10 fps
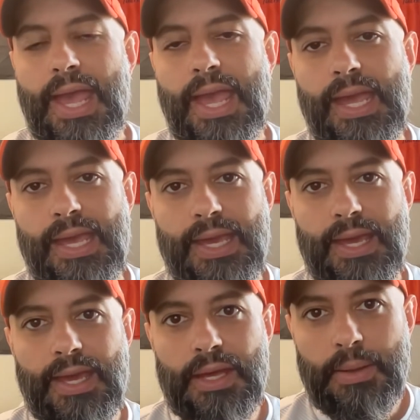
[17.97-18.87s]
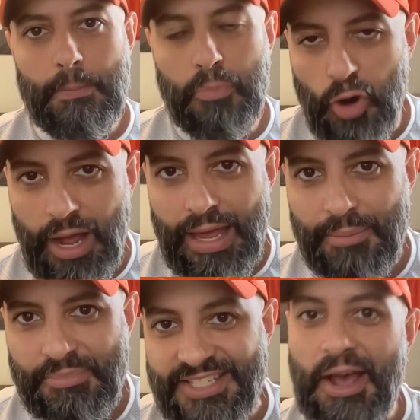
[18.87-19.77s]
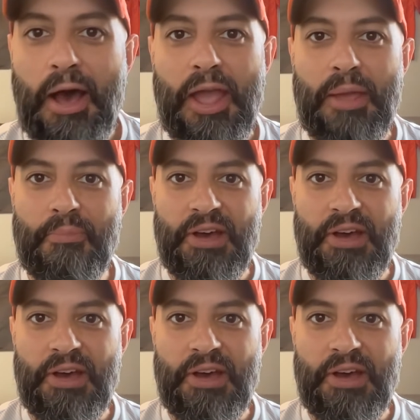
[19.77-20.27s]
a prime time